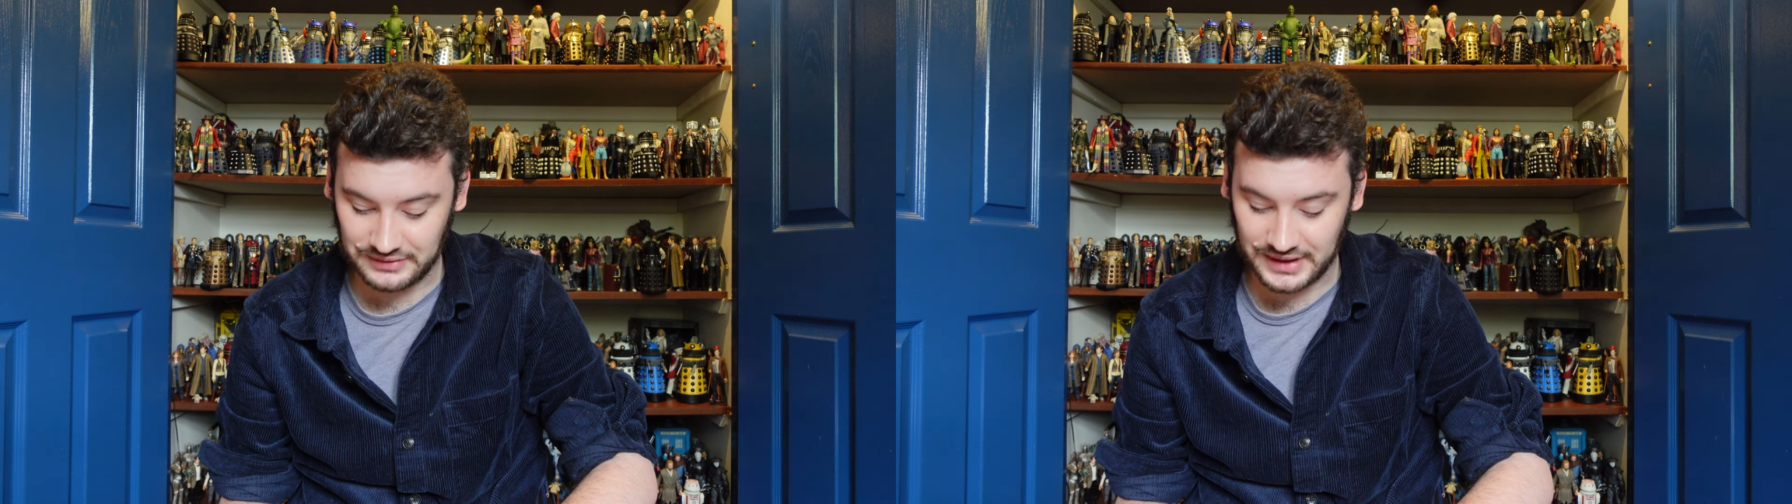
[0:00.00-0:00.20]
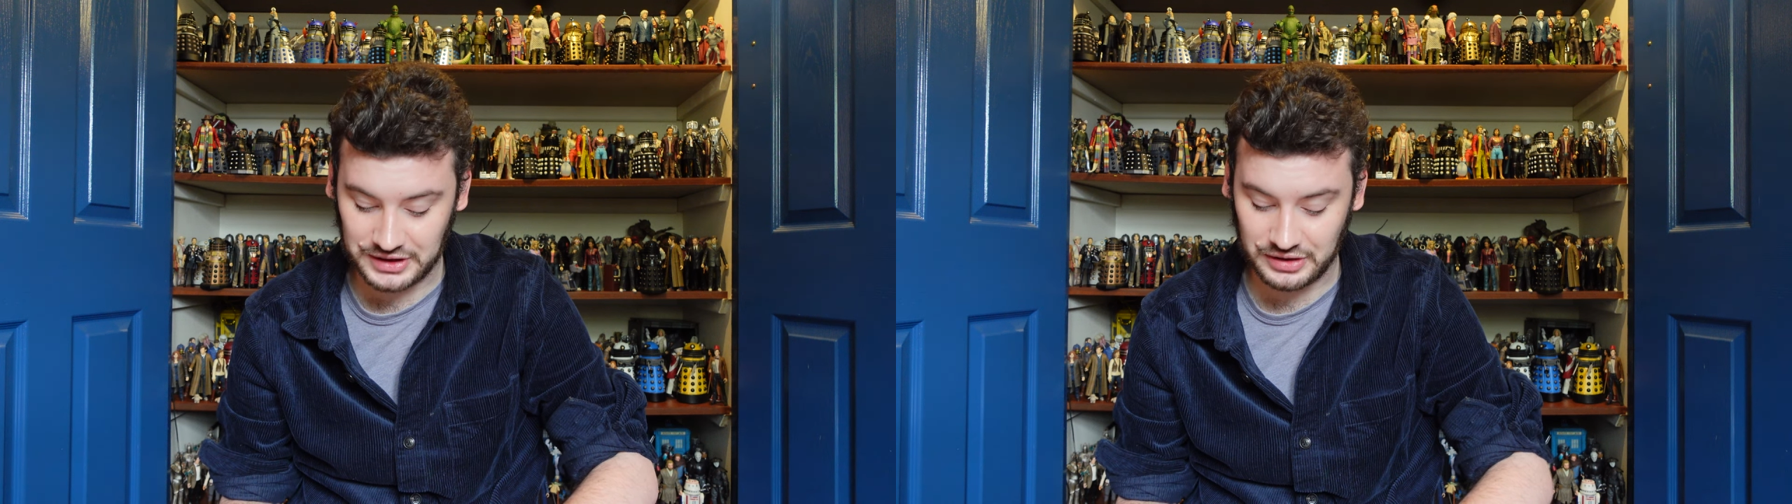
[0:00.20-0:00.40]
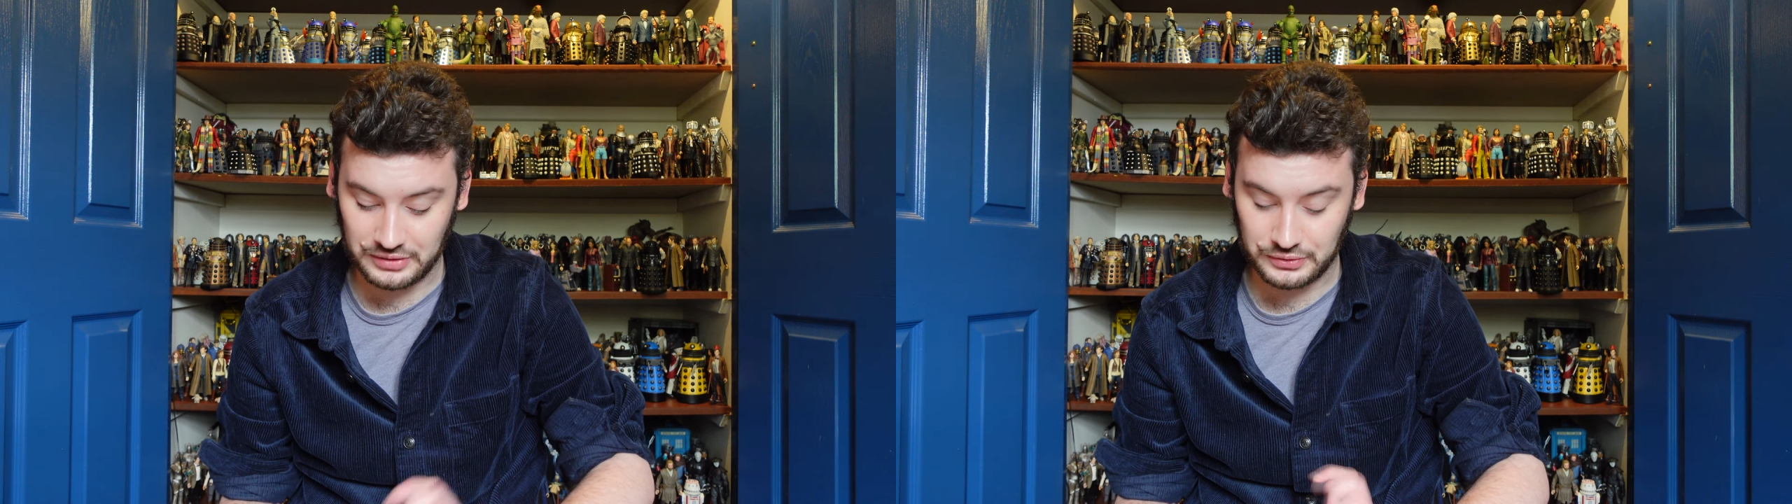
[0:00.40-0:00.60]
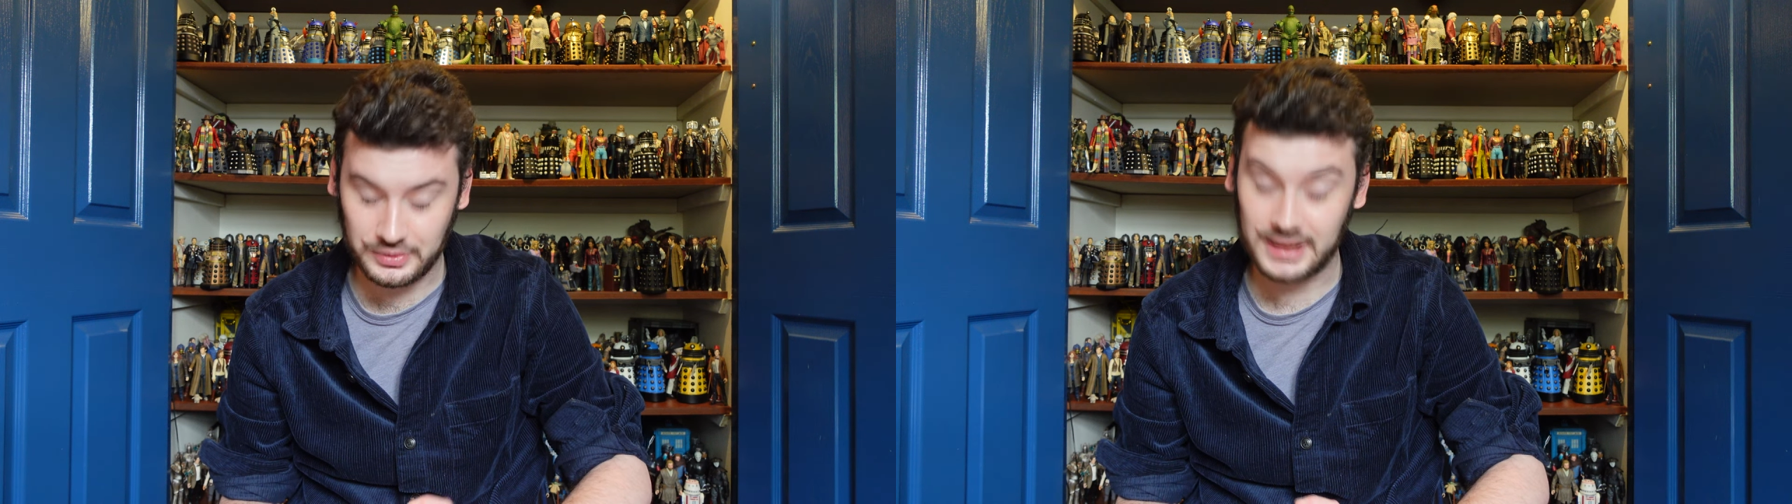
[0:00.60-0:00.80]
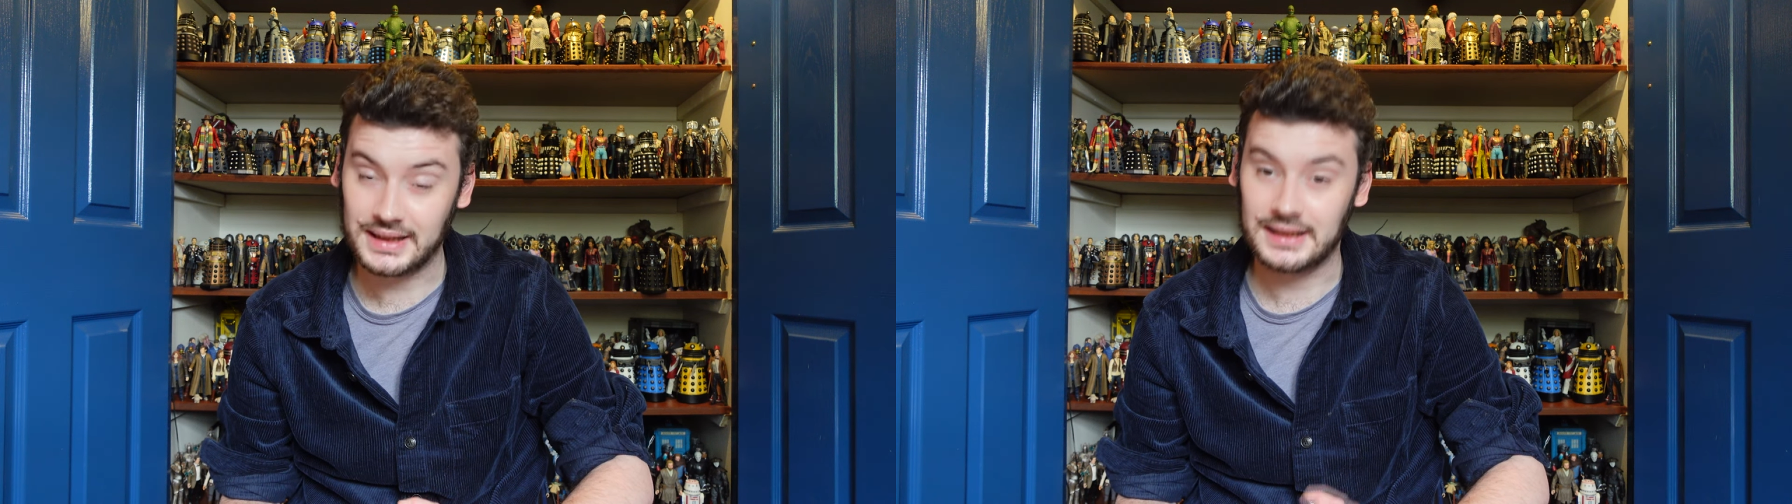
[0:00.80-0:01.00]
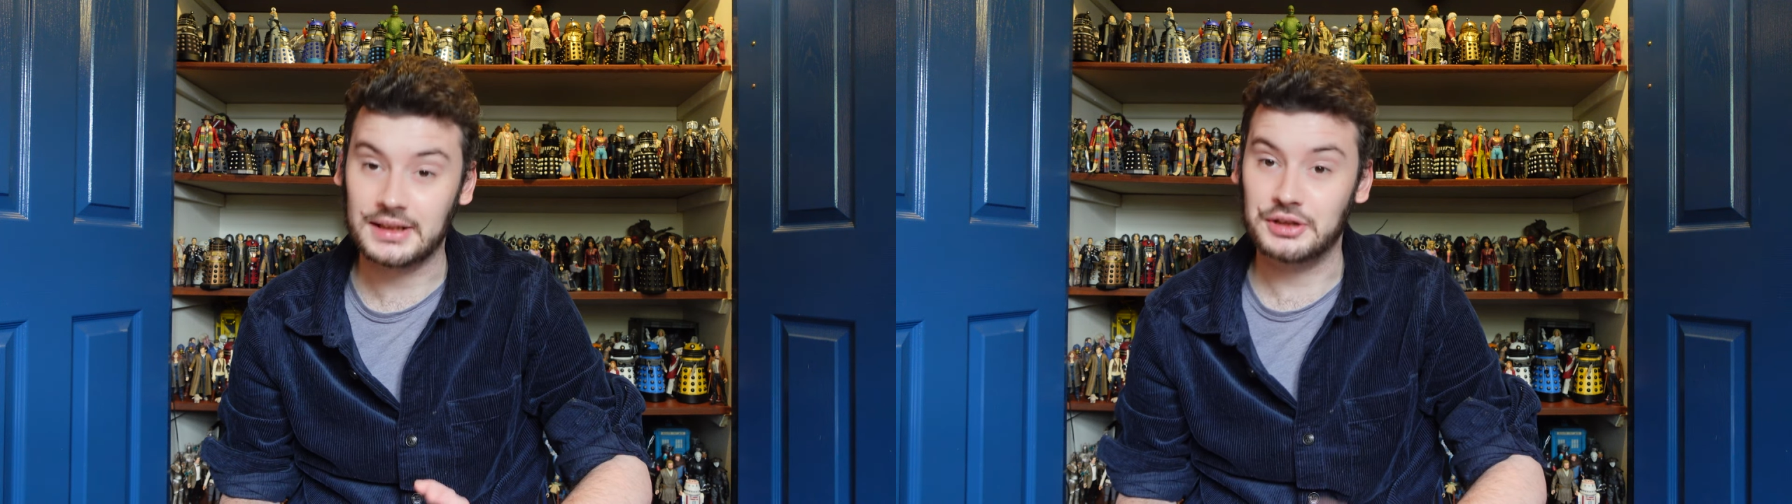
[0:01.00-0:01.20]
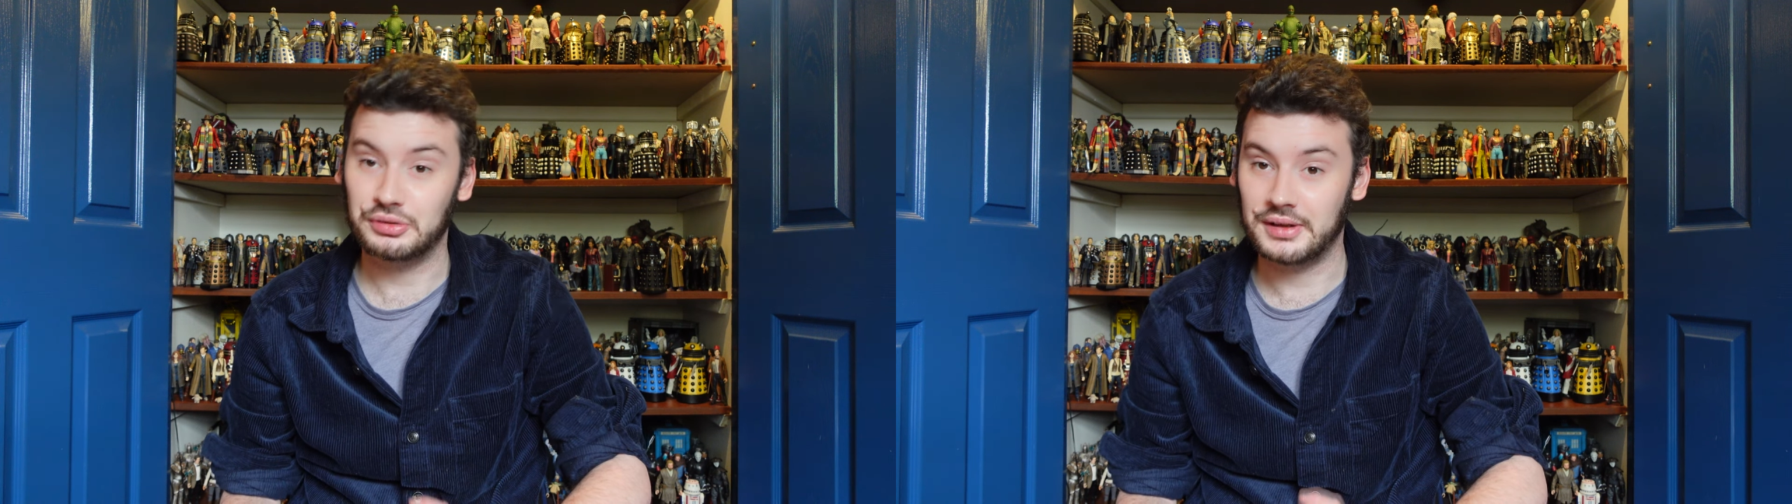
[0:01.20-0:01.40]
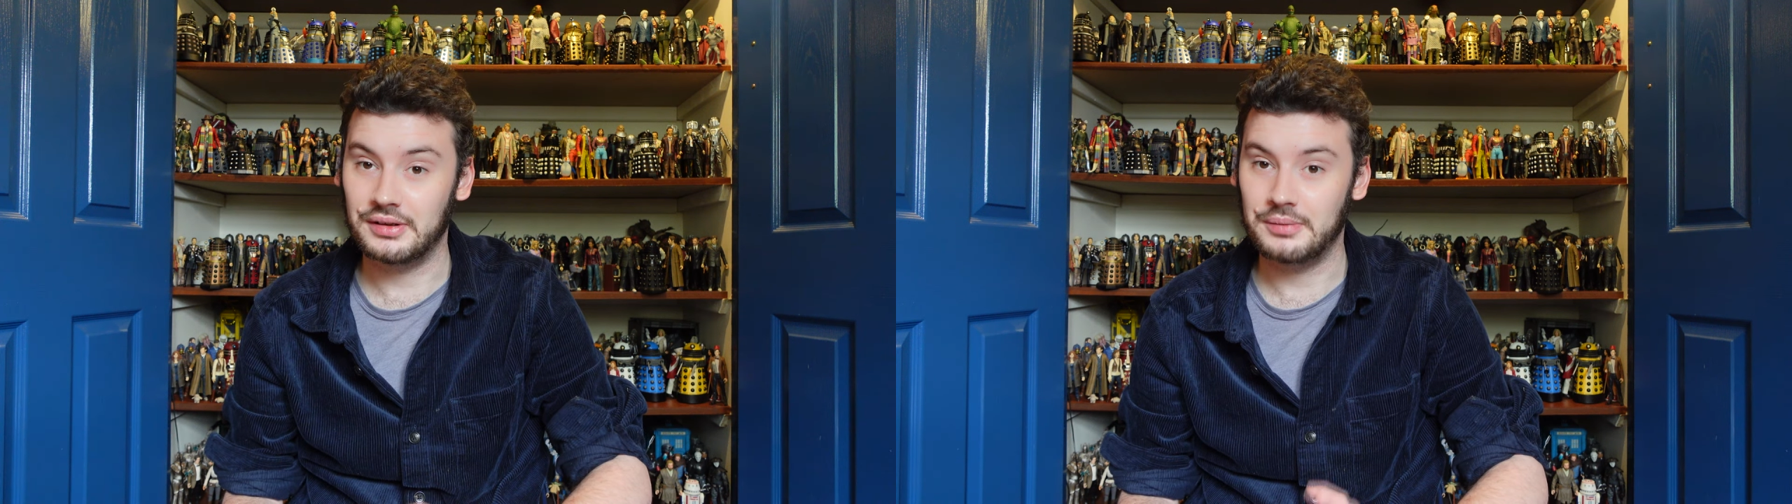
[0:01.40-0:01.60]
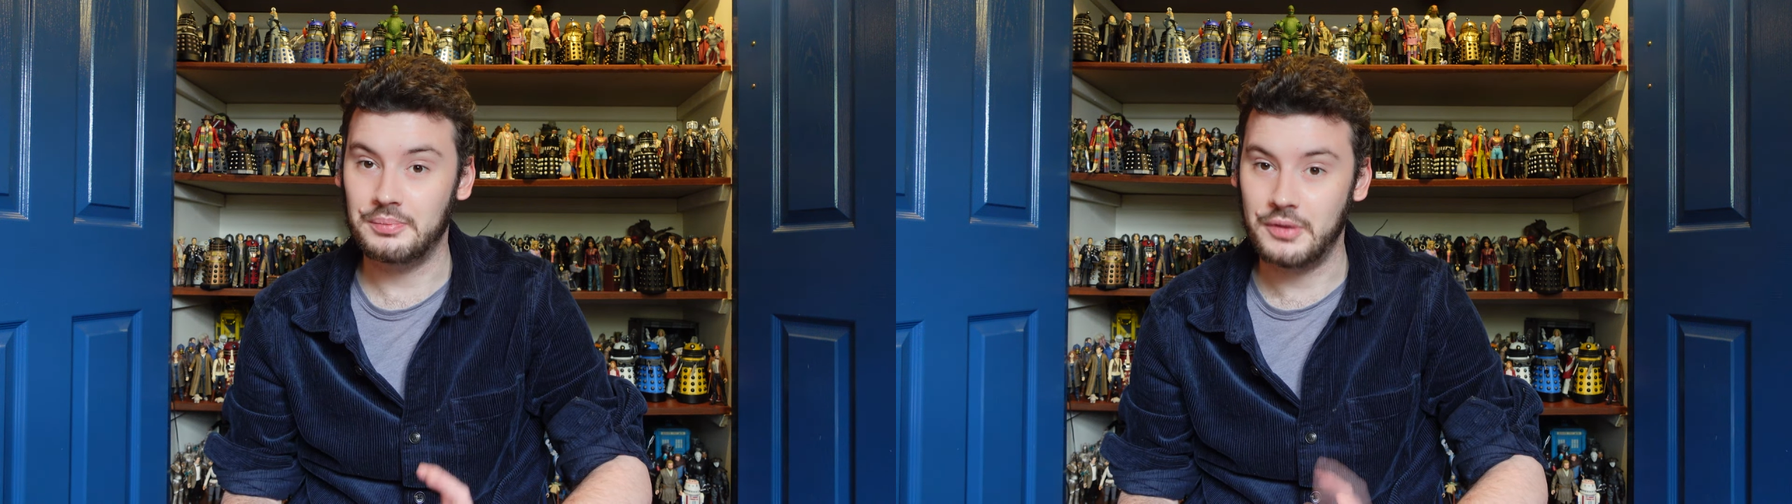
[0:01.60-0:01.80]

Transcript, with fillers: Adventures I was really enjoying the,